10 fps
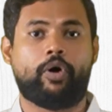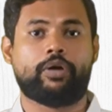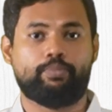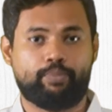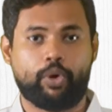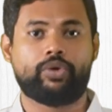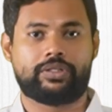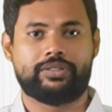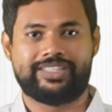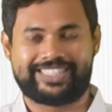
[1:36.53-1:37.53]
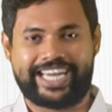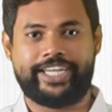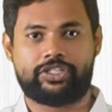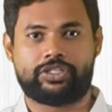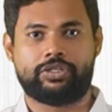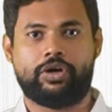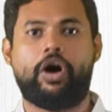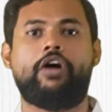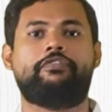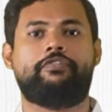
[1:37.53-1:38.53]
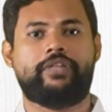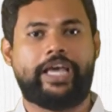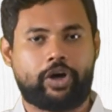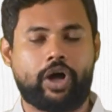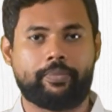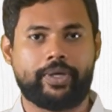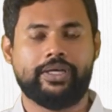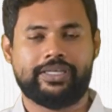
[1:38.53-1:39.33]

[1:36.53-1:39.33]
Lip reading: on both the sides of the economy,